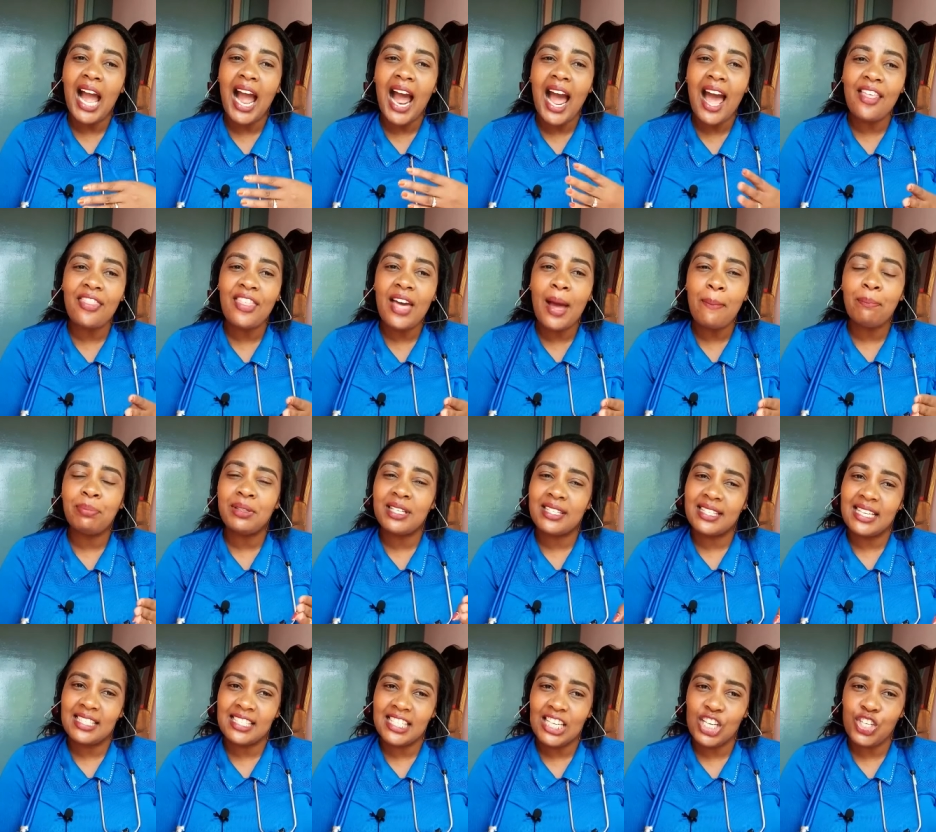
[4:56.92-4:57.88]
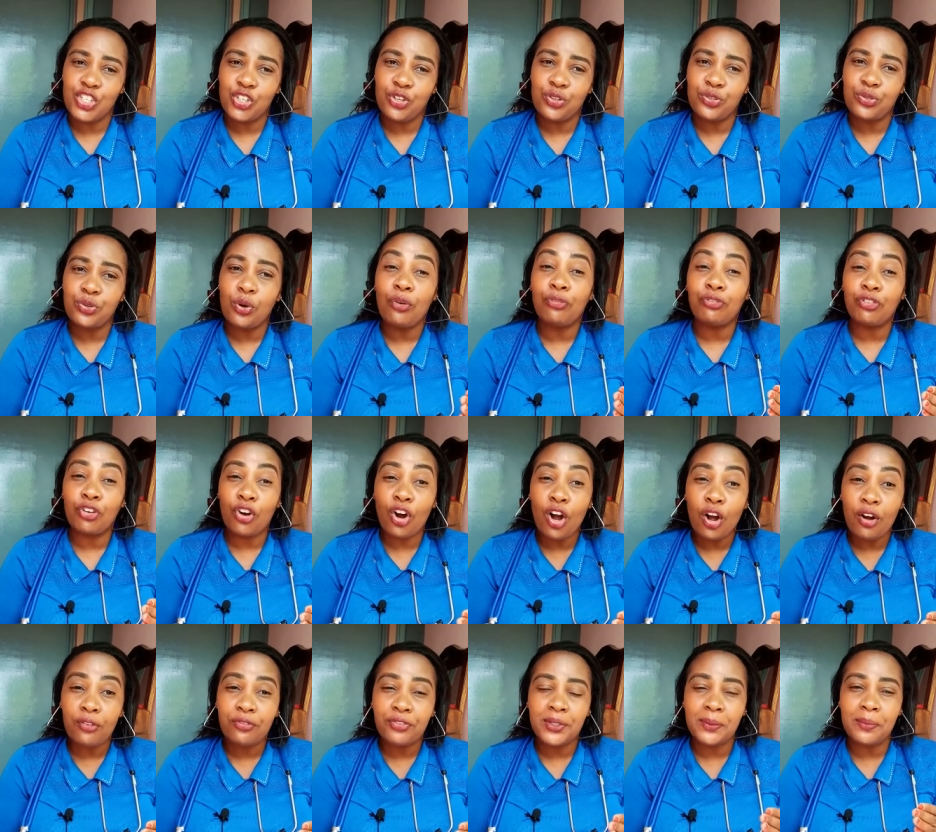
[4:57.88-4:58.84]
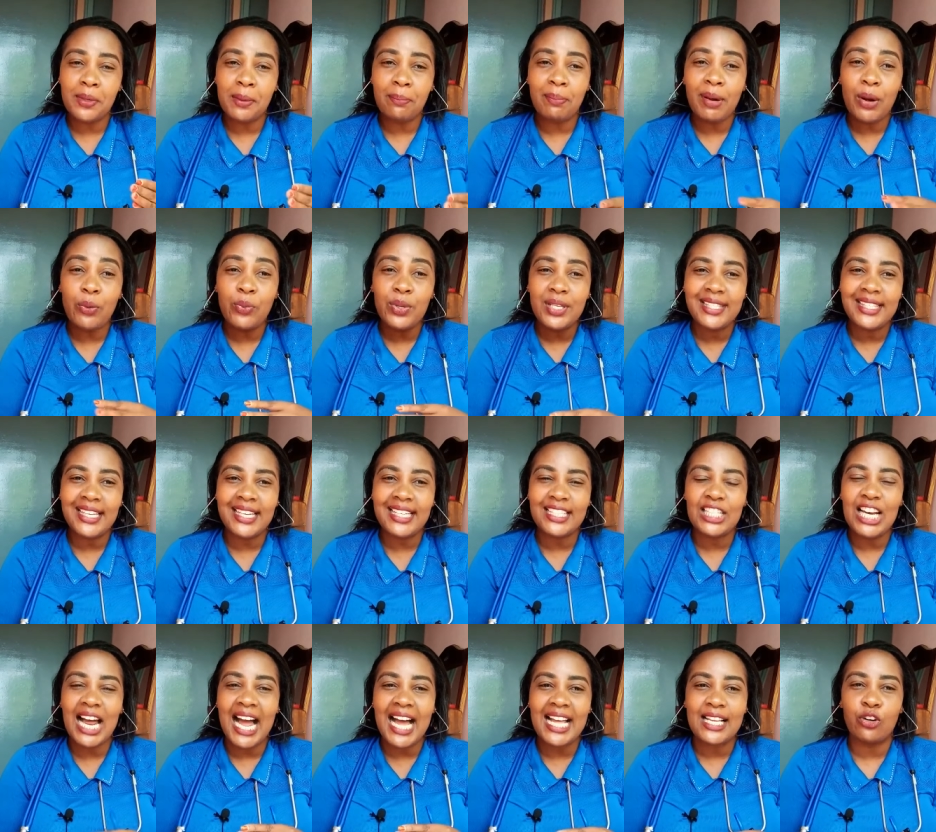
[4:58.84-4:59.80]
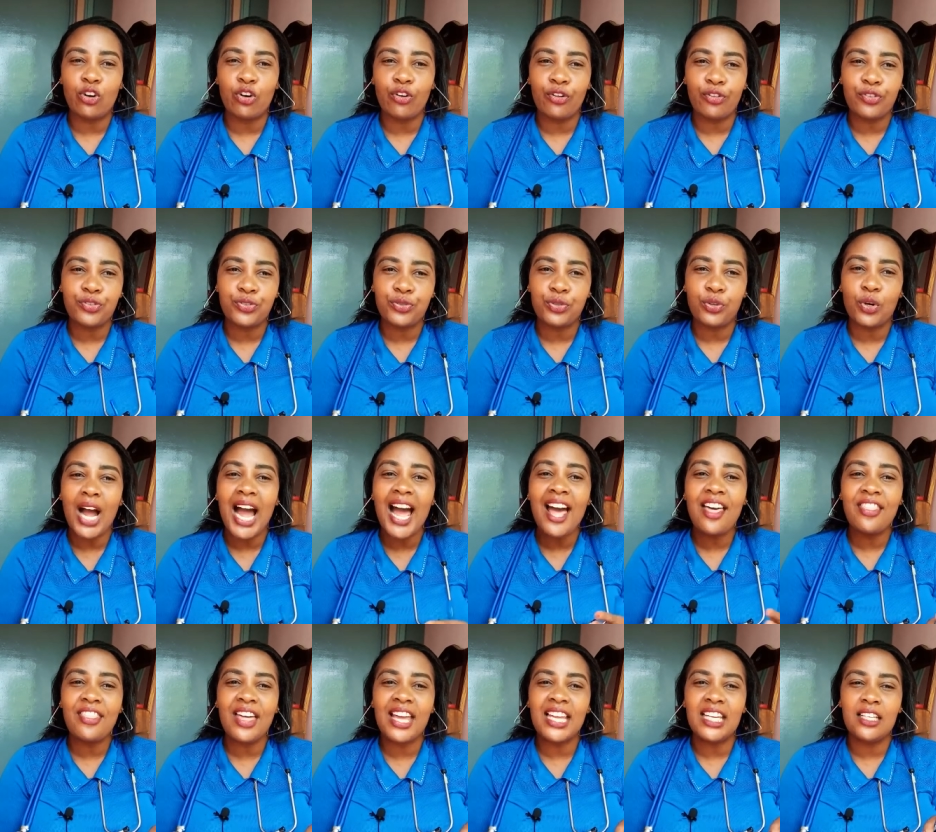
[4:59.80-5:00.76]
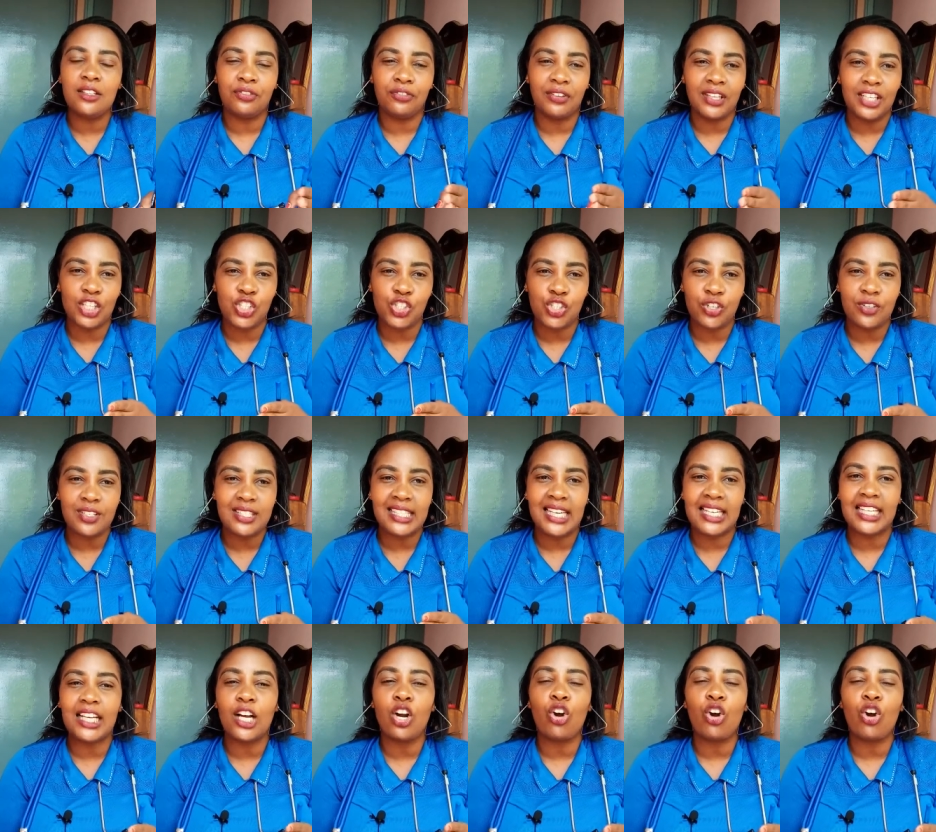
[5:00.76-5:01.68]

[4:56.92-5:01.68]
other presentations of cough. Remember, we said uh, also other infections like